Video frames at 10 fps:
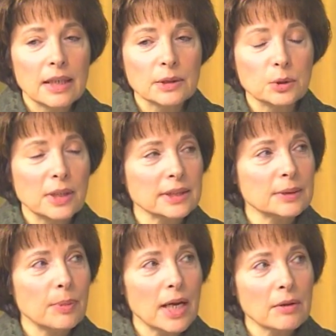
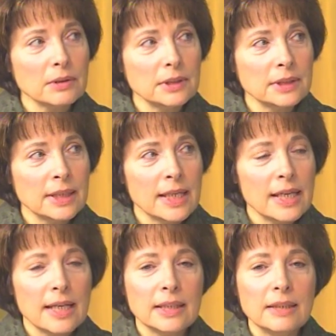transparent
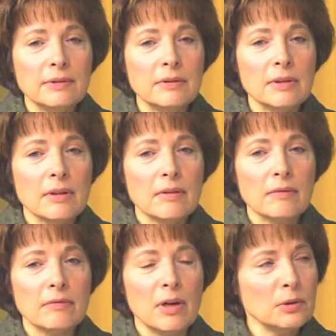and even
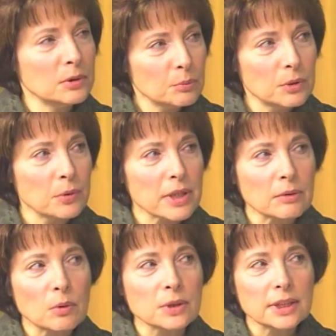vulnerable with our
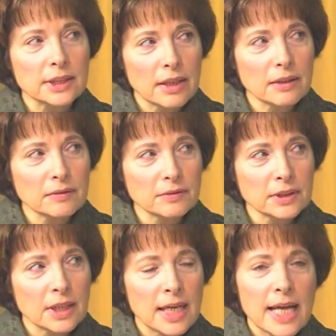own selves
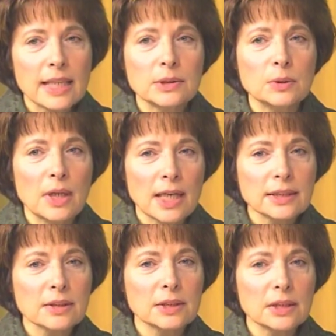to
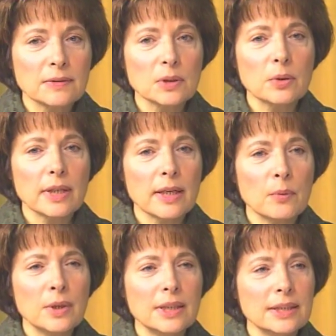ask ourselves, okay,
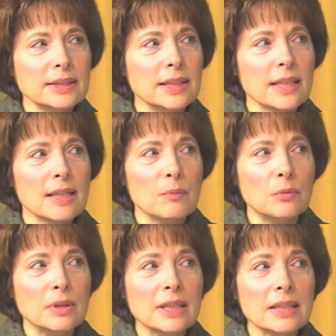what is it that I'm
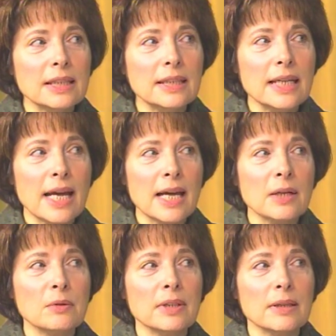really
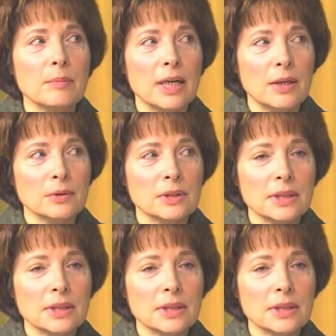angry about?